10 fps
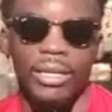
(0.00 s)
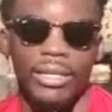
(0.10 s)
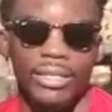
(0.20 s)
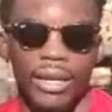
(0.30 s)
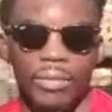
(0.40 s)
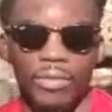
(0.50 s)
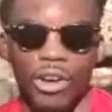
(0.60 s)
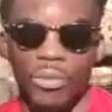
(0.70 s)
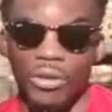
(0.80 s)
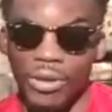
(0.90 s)
some
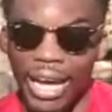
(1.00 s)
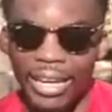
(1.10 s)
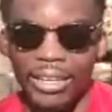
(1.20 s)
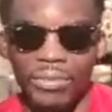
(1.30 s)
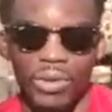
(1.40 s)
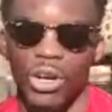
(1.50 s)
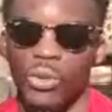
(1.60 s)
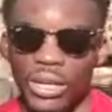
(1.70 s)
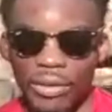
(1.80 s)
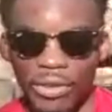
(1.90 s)
form of item, or
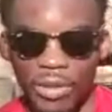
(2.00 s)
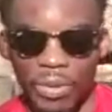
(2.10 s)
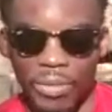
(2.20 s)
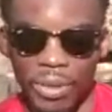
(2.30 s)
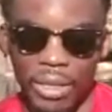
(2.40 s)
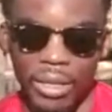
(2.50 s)
whatever it may be.